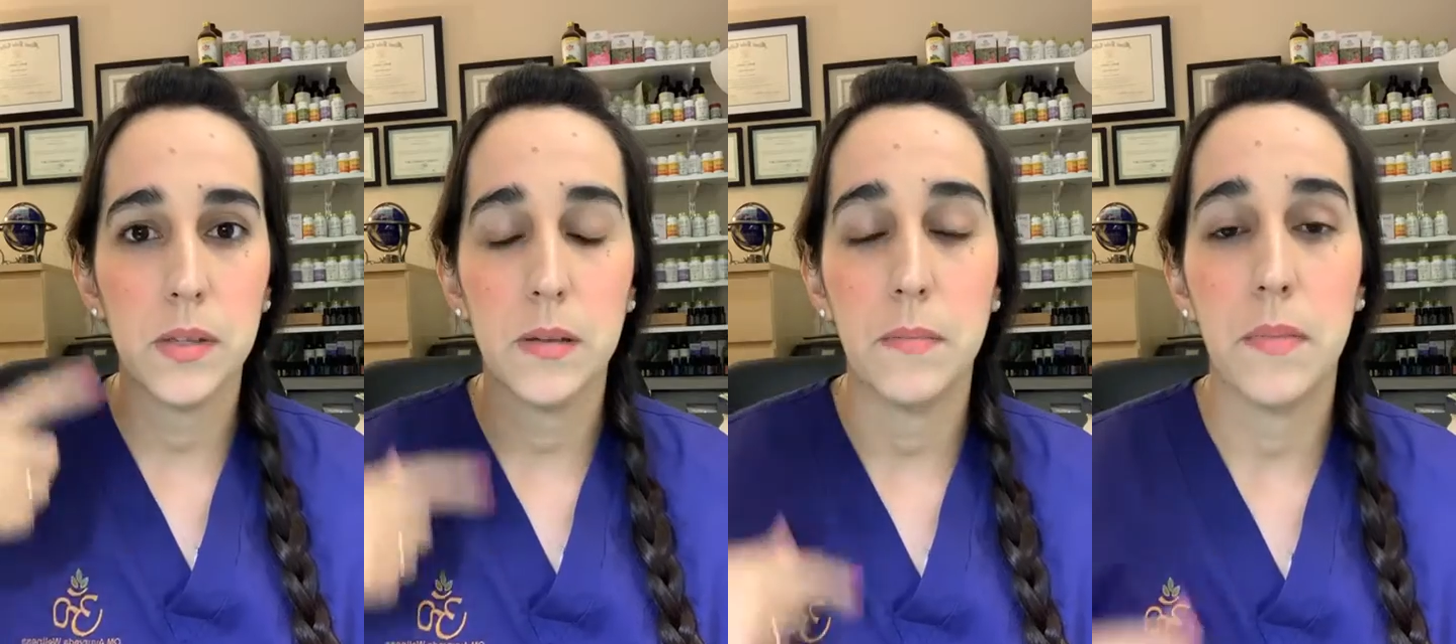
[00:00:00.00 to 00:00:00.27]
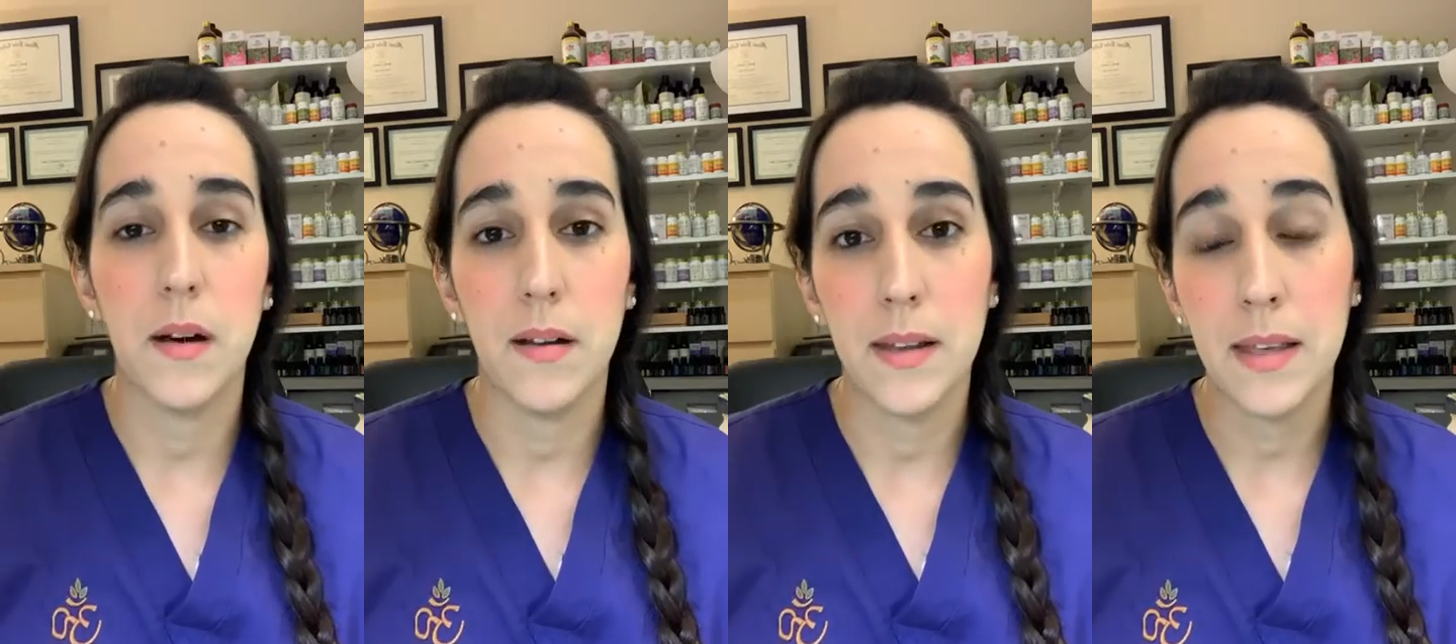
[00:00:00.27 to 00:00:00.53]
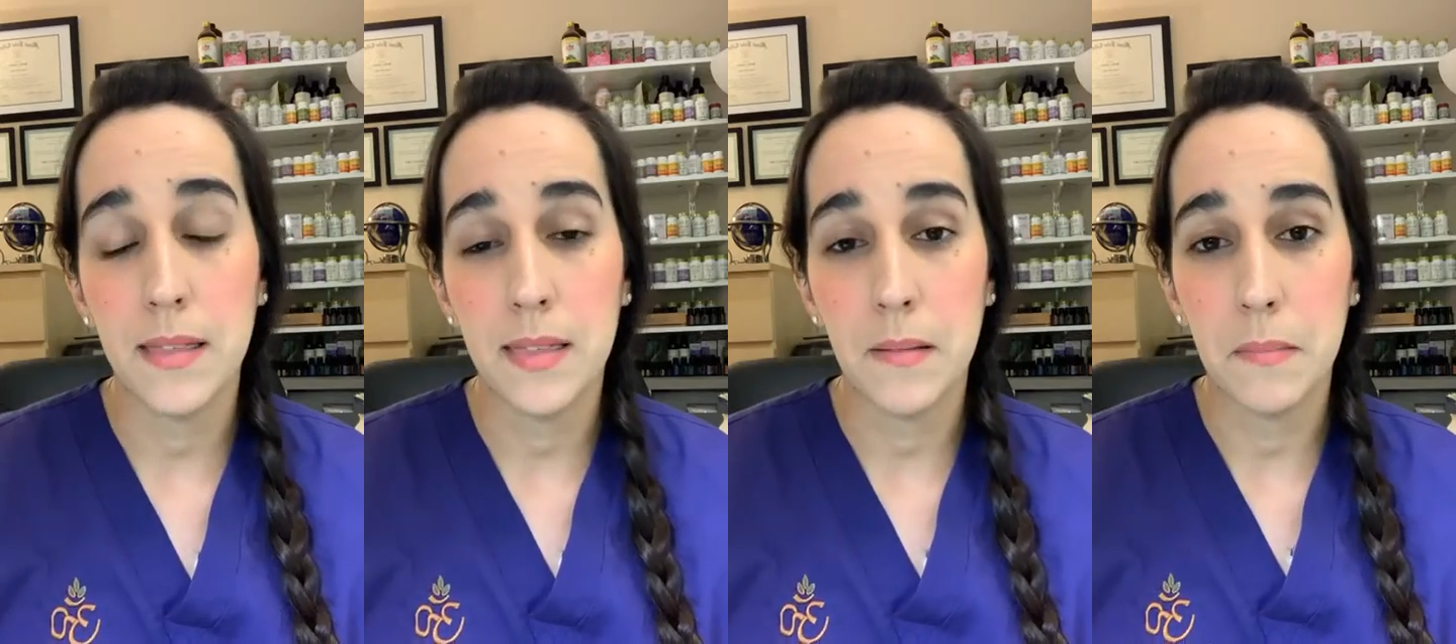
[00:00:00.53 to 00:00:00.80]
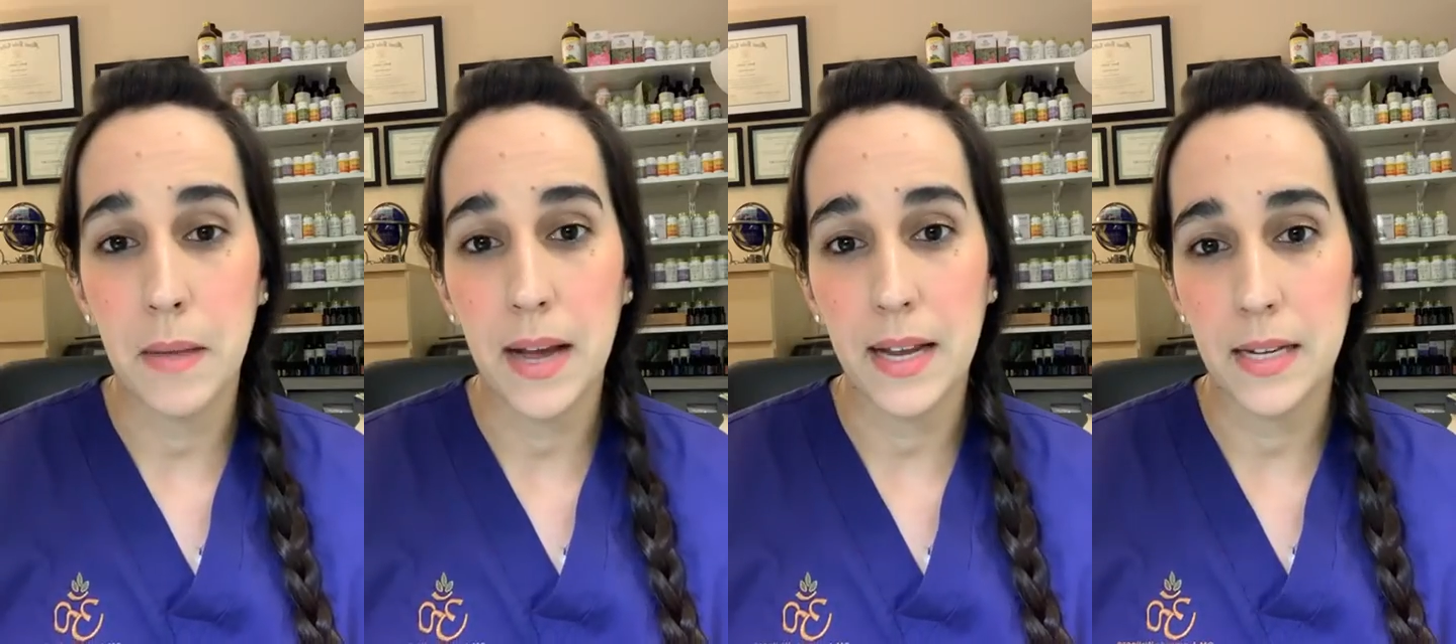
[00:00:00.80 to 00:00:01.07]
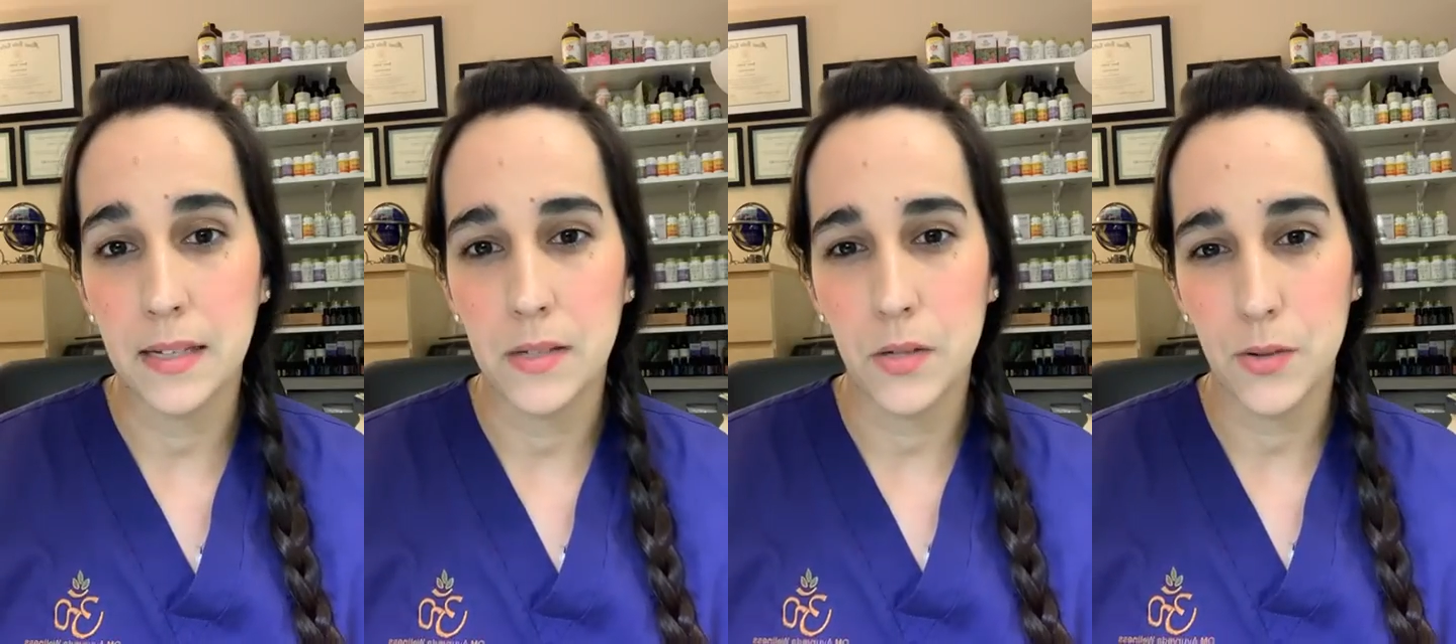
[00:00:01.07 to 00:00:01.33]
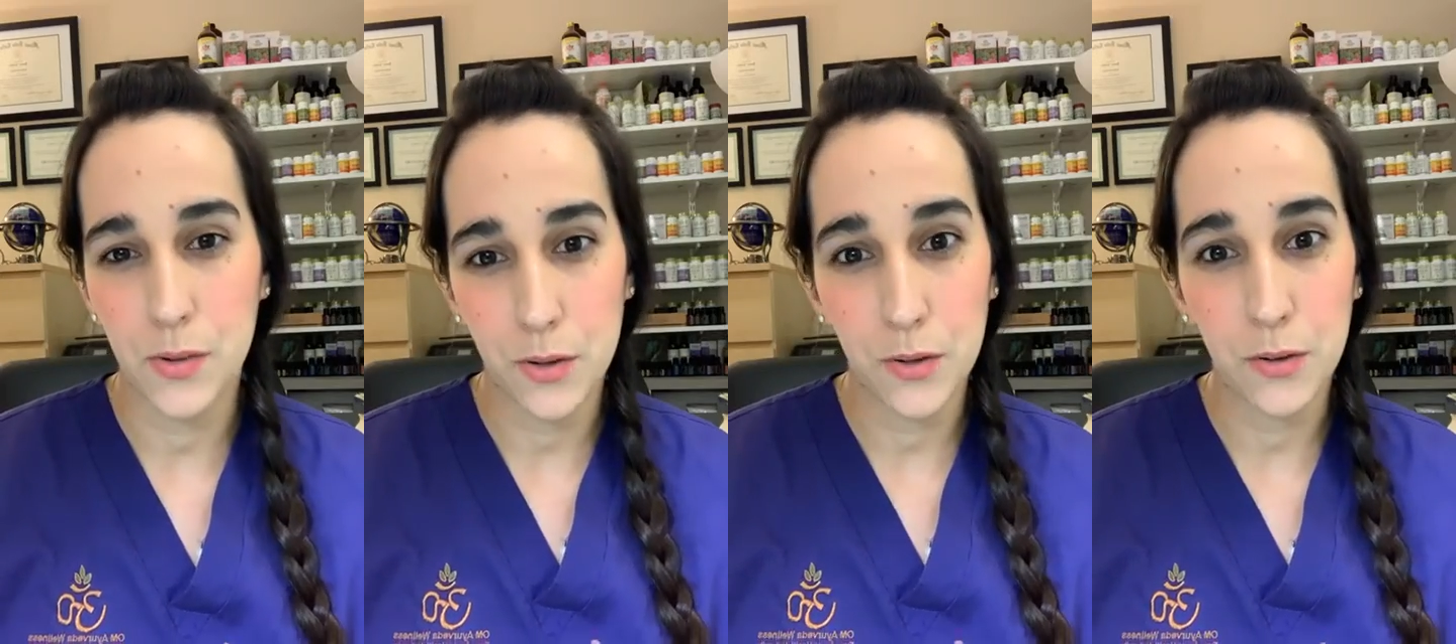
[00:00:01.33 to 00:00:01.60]
the body and the mind. Do
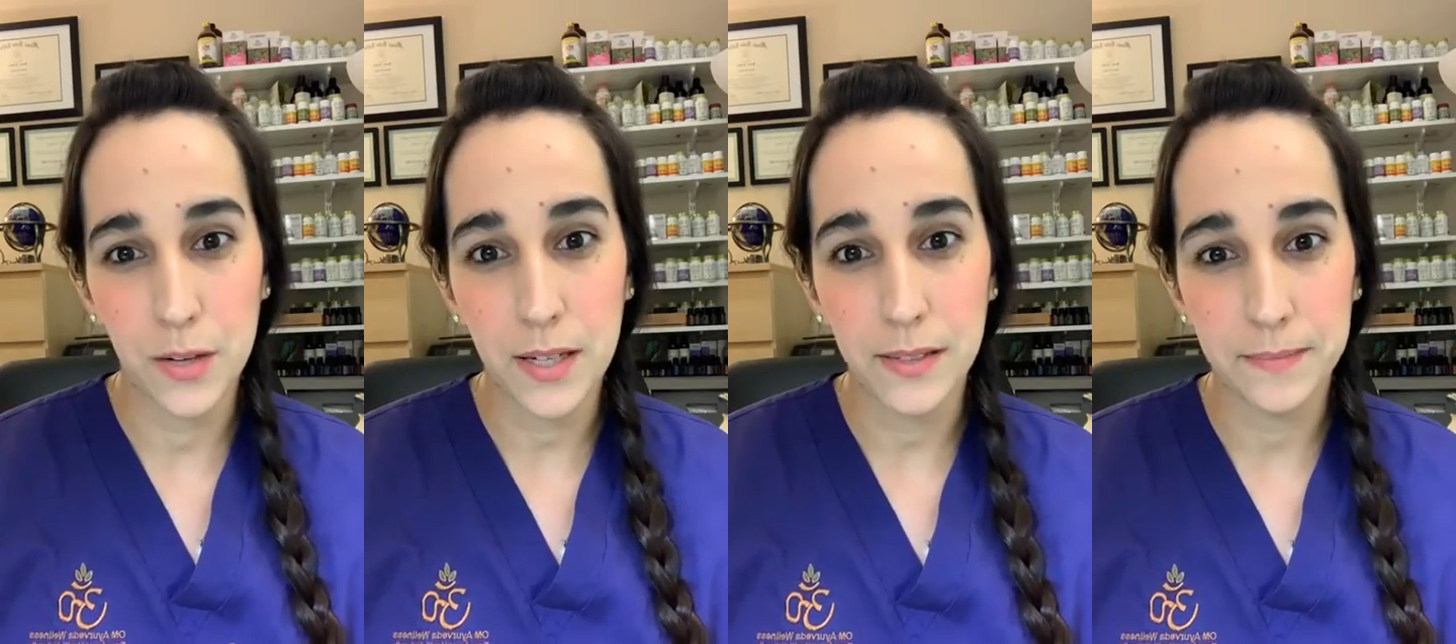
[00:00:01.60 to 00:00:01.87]
you agree?